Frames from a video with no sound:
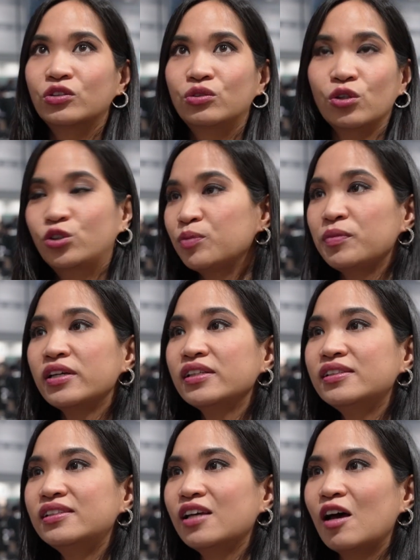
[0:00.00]

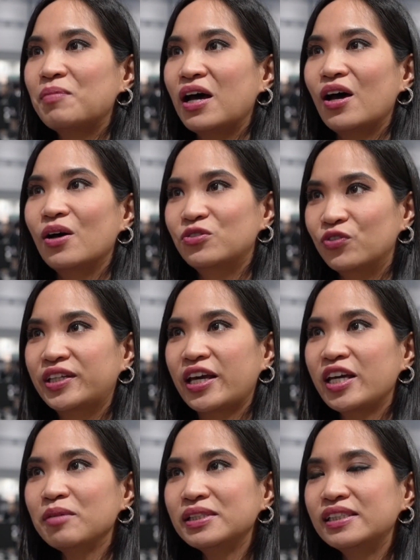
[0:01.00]
documents about the
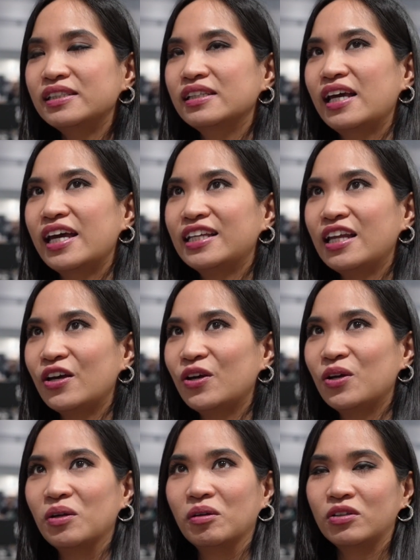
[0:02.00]
games, and
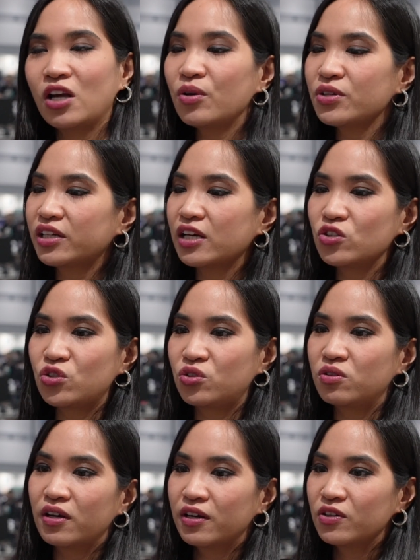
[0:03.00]
now you can
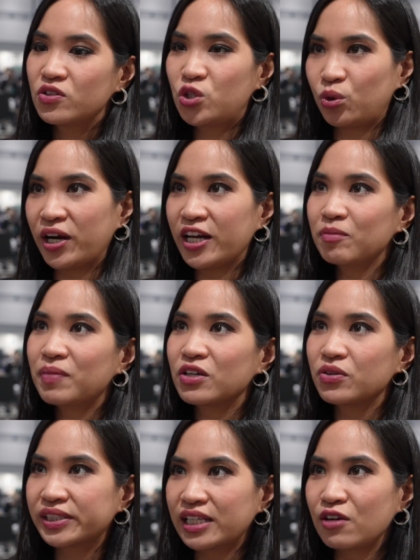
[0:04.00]
train by
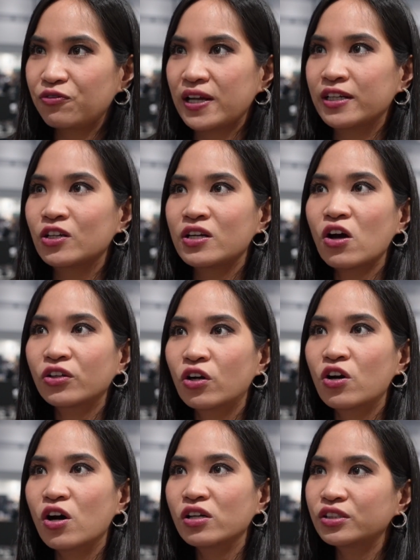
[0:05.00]
yourself and learn a
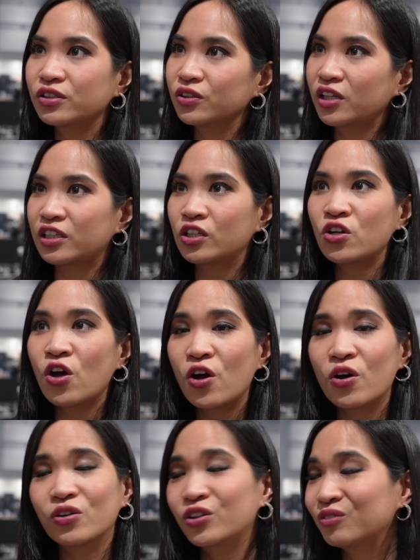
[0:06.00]
lot.
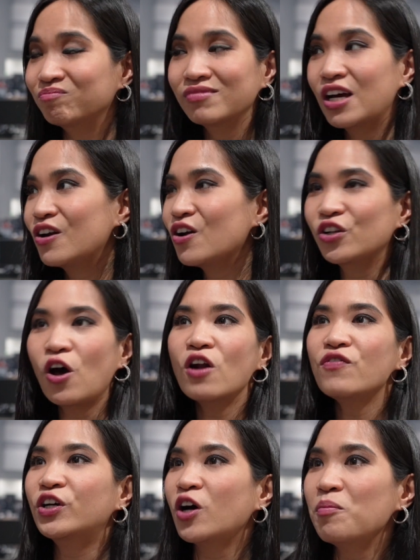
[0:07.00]
Learn all
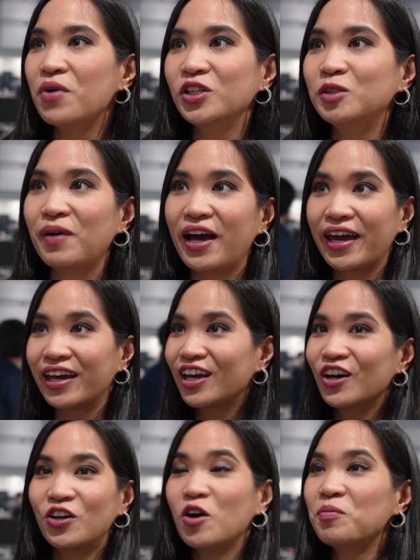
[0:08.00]
the combos by
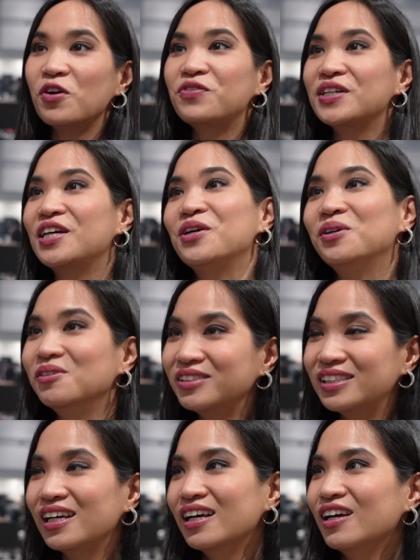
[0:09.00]
combo videos.